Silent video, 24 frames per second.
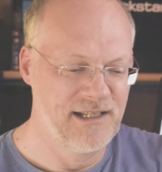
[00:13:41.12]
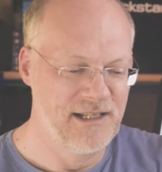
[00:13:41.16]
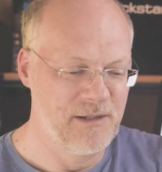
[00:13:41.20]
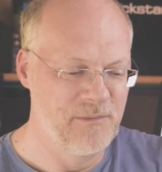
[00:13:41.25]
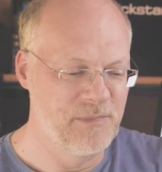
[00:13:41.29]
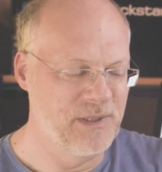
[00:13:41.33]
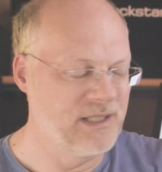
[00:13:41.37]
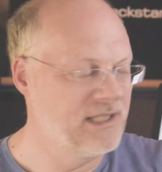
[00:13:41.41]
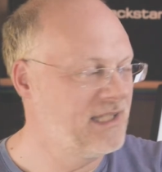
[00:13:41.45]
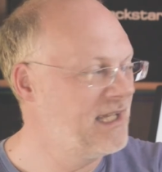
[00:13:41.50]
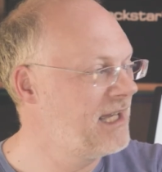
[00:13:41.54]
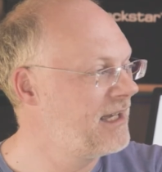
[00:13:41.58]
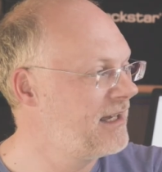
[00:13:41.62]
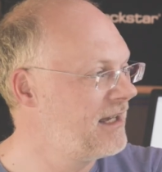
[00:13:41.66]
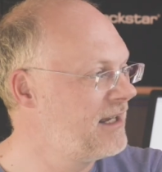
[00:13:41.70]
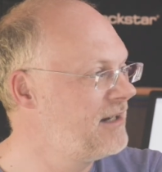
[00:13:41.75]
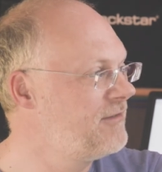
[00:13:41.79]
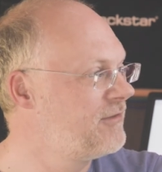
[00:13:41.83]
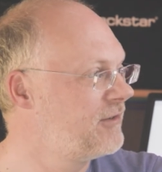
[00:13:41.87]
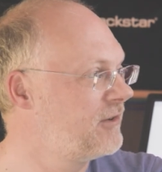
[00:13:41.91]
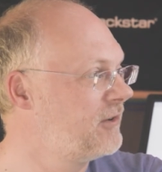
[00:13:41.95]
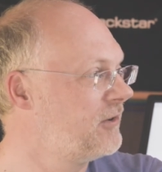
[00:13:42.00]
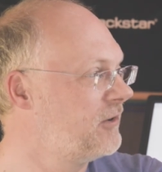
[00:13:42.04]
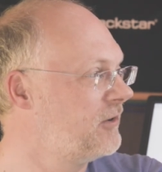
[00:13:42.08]
But yeah,
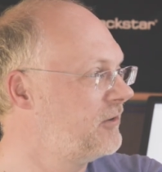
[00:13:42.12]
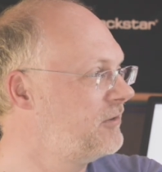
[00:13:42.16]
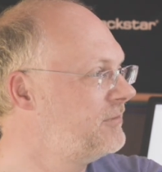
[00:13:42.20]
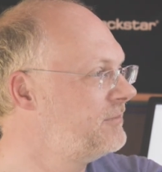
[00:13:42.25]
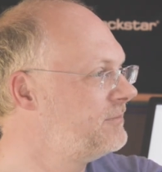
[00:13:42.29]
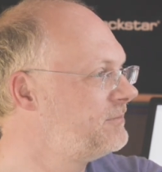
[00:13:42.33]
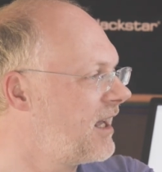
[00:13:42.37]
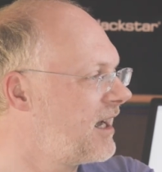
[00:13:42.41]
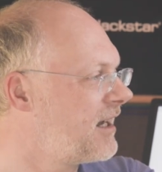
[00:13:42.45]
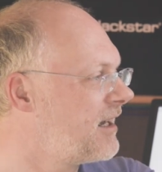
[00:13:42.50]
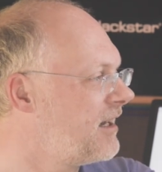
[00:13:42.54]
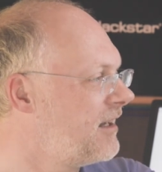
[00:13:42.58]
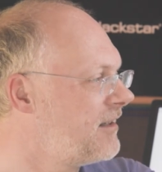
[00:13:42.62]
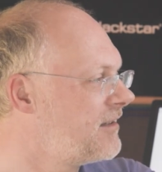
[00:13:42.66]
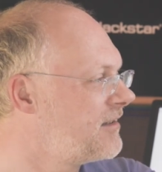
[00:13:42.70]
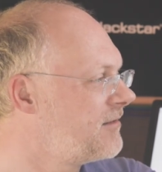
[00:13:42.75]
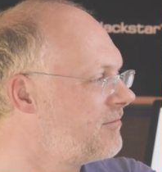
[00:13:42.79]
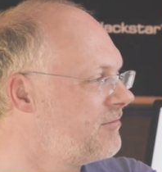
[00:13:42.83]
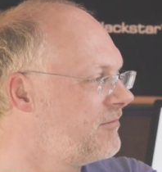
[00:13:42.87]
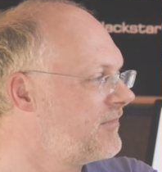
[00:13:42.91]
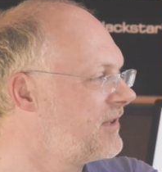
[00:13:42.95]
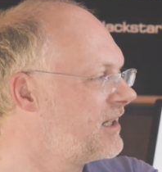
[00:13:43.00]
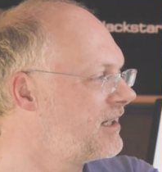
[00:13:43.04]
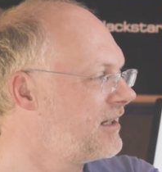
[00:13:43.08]
overall, I can't
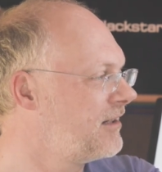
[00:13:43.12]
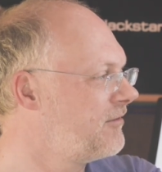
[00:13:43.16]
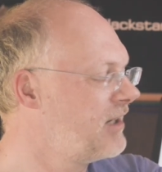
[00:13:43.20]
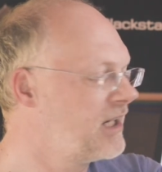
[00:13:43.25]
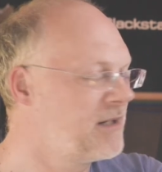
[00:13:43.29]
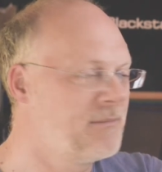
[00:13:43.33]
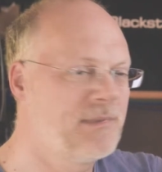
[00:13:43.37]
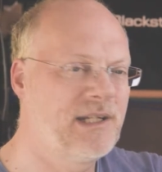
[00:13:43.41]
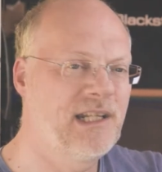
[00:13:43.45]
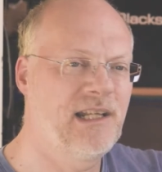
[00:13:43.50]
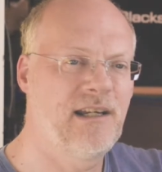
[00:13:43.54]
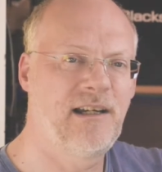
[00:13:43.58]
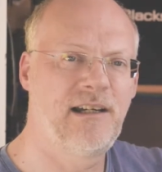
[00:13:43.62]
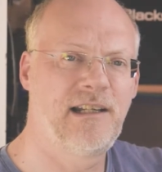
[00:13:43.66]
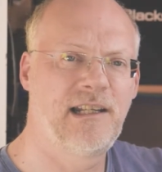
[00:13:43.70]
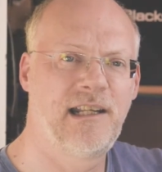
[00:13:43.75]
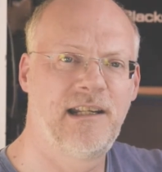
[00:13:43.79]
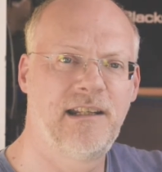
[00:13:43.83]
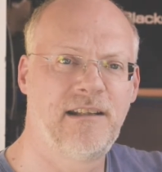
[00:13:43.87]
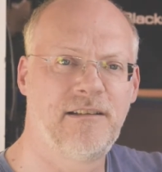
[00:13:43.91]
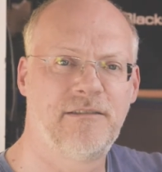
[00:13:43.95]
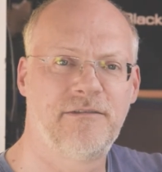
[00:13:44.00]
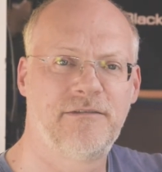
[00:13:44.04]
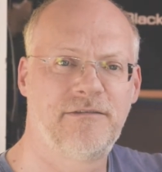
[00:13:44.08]
recommend it highly
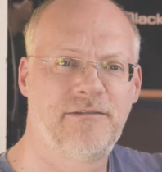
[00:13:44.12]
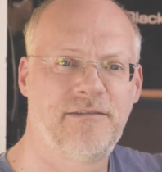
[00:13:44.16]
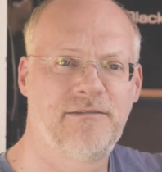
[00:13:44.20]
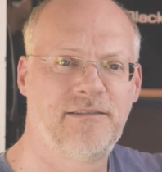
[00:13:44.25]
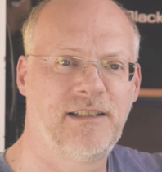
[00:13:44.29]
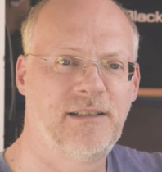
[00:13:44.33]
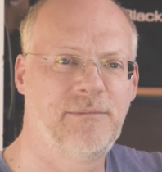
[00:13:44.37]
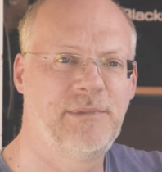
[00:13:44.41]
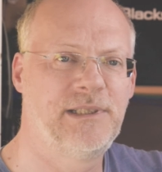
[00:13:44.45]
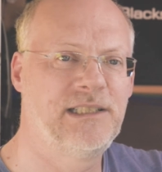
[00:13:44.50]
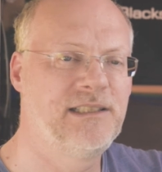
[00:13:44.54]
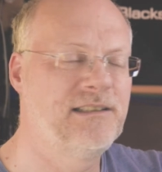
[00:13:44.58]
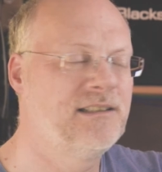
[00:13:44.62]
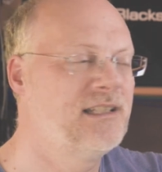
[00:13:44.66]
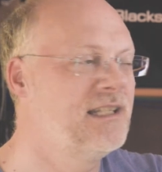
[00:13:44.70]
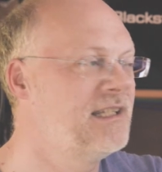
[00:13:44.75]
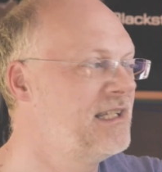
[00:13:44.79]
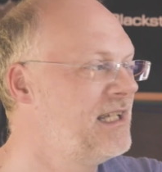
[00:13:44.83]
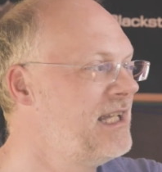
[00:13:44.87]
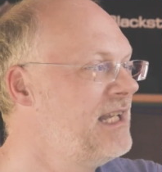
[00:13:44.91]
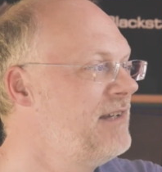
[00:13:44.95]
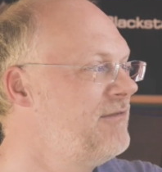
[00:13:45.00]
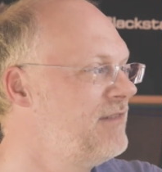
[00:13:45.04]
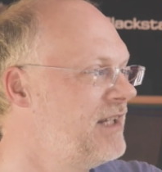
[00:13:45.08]
enough. I mean,
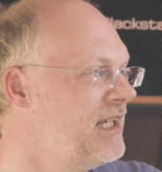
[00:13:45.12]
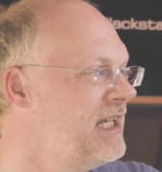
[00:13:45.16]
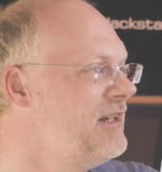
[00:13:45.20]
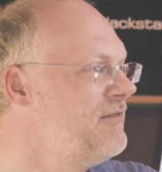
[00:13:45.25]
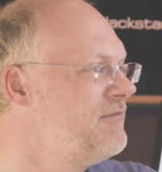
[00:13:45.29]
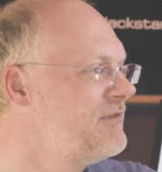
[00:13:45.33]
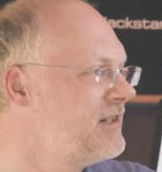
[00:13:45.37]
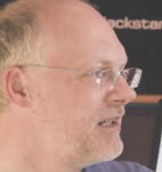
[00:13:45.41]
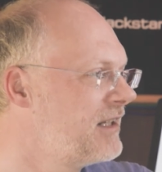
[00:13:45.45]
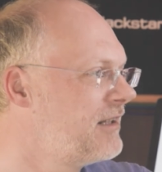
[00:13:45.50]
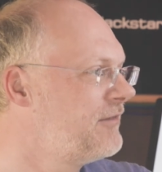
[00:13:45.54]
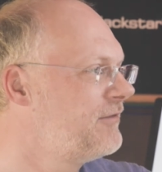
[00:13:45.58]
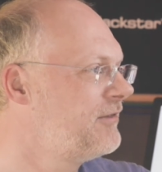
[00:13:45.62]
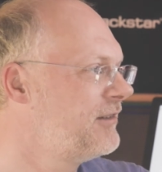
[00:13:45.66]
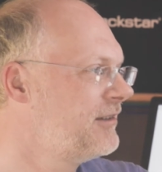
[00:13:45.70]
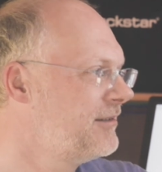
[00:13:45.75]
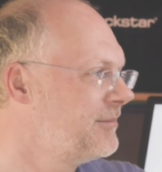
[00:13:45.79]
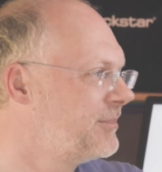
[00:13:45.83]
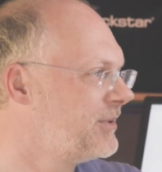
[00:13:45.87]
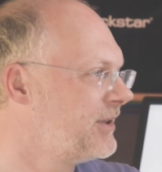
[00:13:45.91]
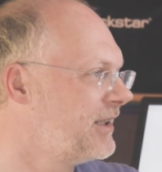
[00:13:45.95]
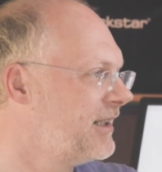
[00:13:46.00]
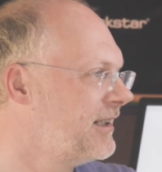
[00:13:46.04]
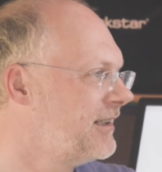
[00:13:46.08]
even at the full
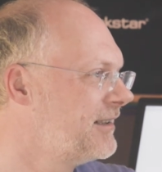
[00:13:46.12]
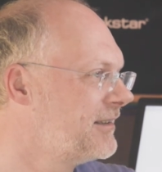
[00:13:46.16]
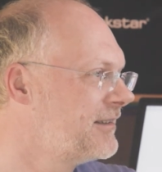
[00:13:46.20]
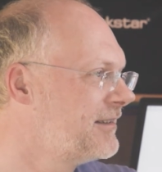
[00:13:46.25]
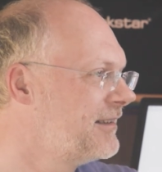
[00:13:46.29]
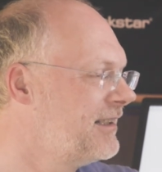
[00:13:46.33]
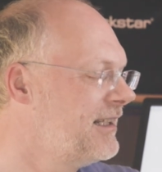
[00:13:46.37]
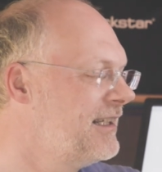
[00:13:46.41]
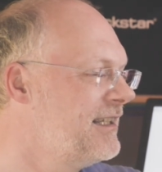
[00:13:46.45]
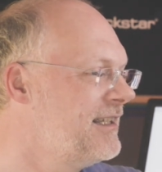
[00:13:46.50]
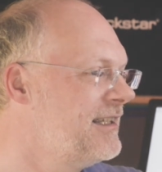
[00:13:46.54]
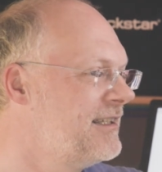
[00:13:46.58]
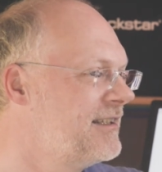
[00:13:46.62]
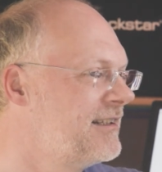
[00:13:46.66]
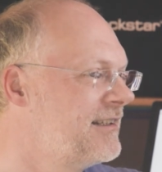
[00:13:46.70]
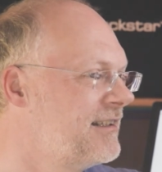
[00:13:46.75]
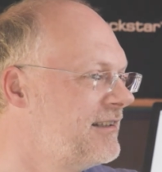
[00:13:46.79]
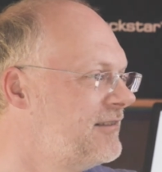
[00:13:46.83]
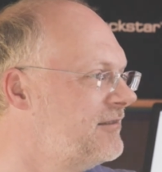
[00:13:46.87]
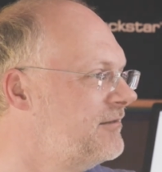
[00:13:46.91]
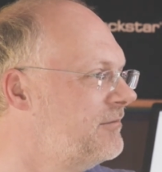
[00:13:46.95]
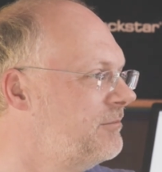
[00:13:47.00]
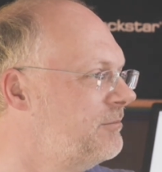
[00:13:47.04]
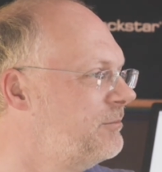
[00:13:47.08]
price, it is
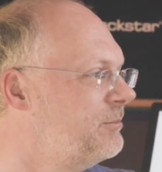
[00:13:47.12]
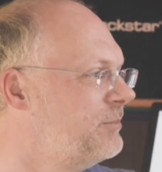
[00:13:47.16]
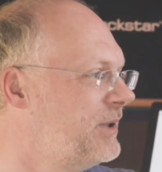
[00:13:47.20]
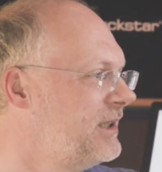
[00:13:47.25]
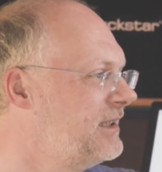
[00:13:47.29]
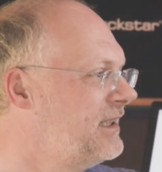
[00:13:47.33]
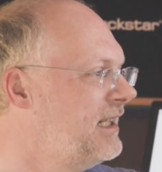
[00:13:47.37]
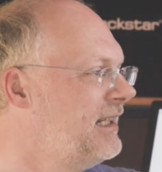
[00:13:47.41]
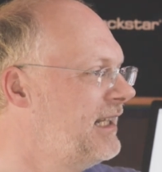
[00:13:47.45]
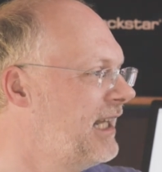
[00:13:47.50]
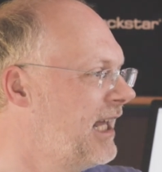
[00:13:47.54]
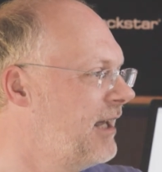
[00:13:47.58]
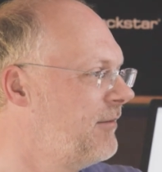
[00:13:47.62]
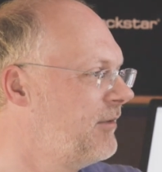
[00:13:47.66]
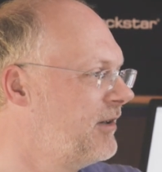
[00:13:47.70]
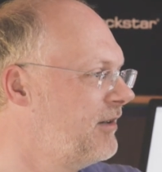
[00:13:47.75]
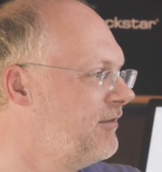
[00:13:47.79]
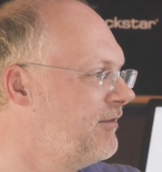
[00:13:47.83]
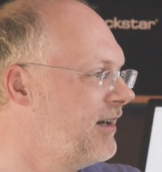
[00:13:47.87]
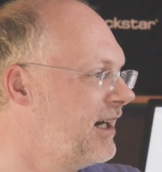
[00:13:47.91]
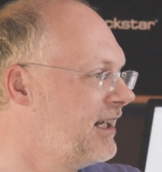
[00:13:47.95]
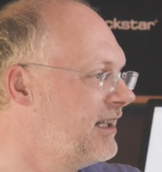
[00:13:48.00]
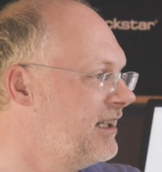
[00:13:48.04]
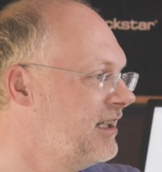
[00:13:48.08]
still pretty damn good
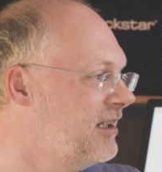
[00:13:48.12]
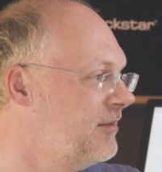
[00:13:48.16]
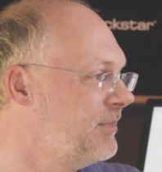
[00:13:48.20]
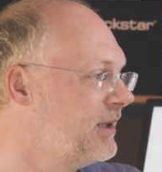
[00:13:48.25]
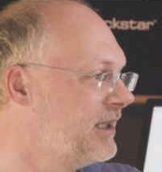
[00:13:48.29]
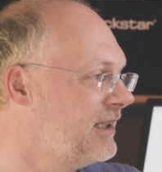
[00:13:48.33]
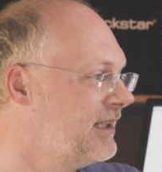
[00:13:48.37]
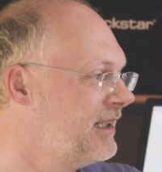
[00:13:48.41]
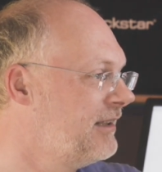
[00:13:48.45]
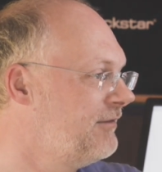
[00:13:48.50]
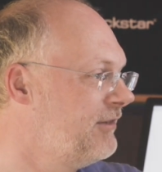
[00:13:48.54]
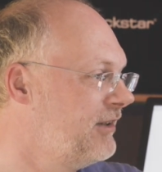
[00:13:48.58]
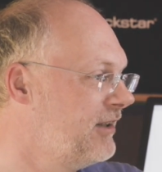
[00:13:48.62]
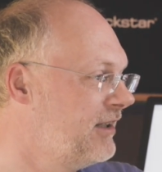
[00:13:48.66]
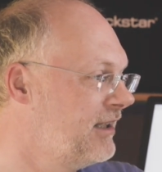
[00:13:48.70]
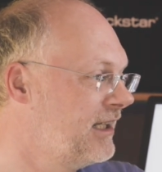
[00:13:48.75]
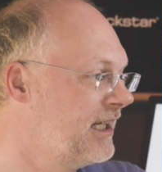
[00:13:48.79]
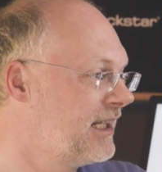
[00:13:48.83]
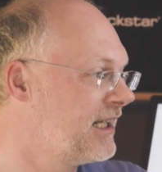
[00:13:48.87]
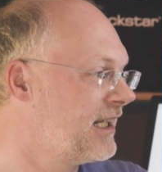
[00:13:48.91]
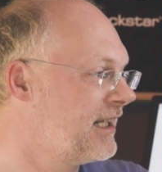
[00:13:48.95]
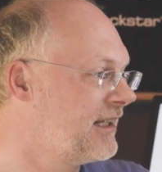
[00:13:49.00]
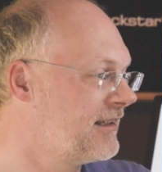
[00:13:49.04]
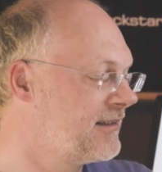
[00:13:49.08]
value. But if you can
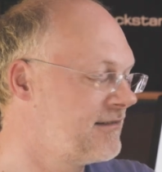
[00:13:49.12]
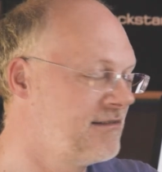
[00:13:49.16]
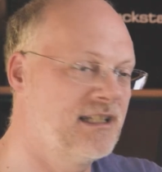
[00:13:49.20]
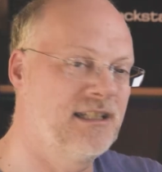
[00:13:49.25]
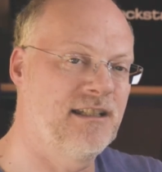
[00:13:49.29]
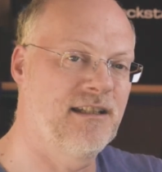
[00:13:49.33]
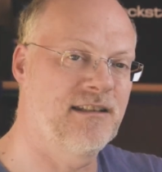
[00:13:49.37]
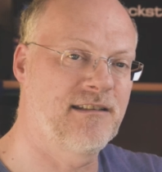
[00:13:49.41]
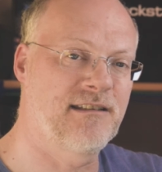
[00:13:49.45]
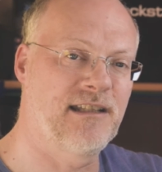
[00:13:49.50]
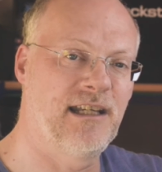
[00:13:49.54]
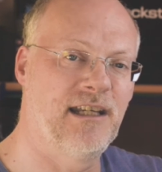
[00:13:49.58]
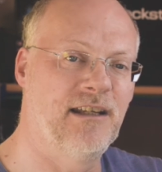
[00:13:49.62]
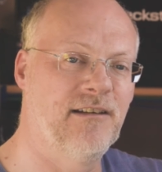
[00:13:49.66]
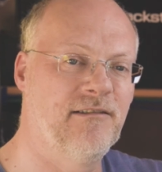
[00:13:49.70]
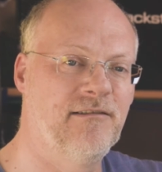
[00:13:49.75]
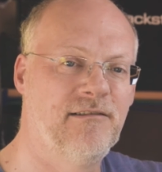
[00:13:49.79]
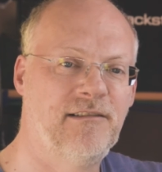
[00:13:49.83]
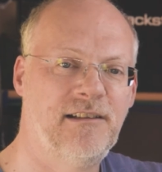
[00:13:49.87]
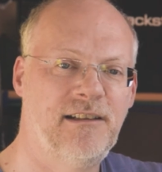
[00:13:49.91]
get it in the sale,